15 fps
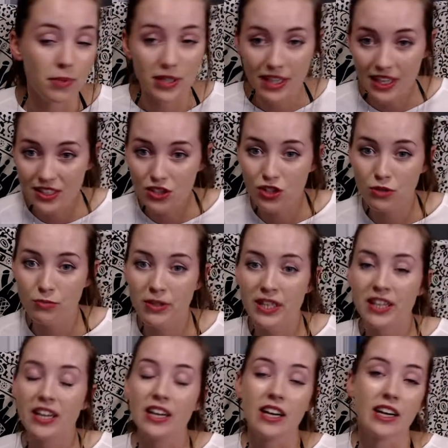That's just
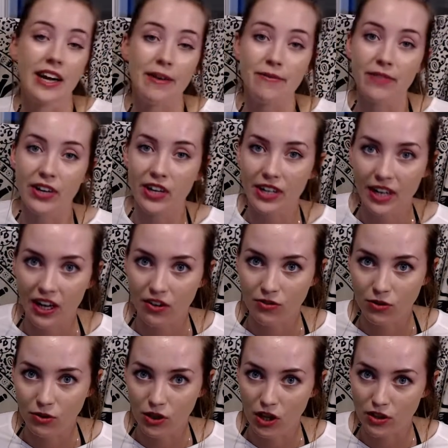me, and I am very
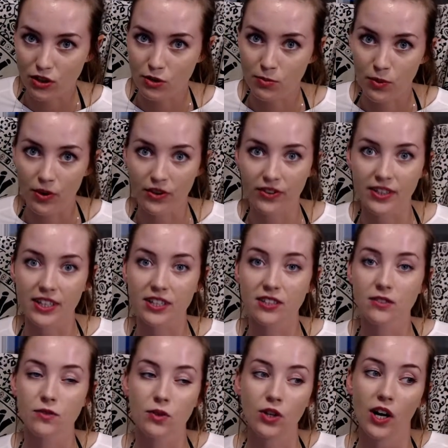careful not to spoil
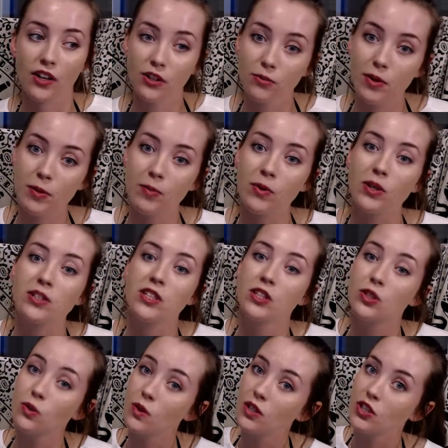things for other people because I
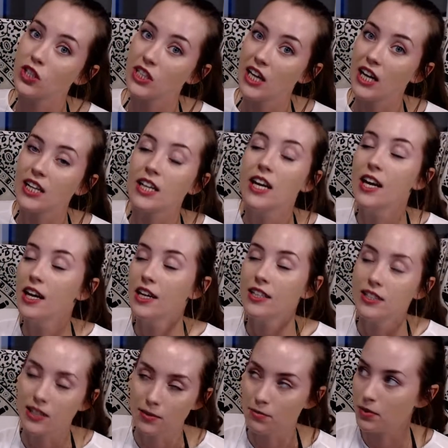do understand
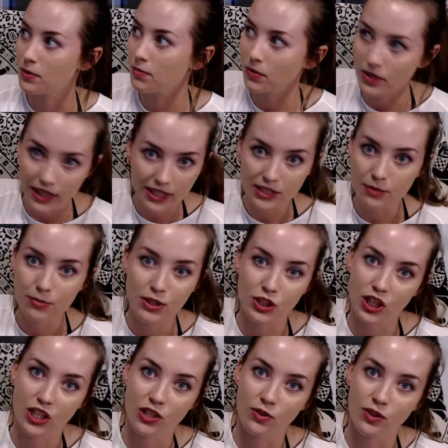some people like to be
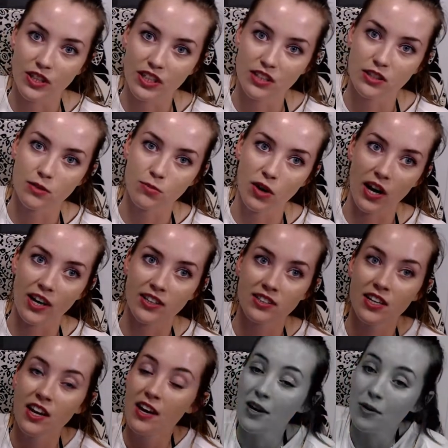genuinely surprised.
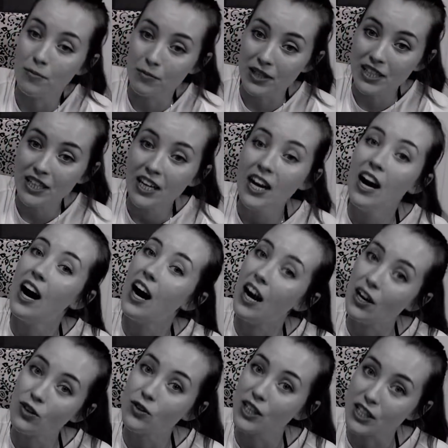Me,
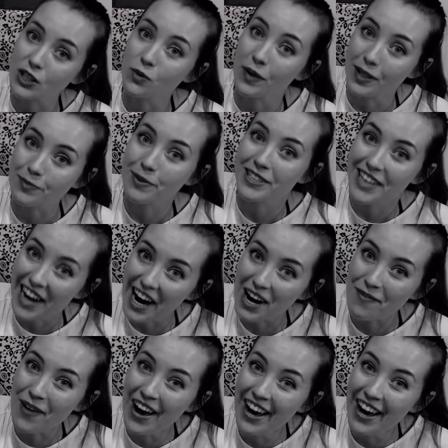I don't like to waste my time.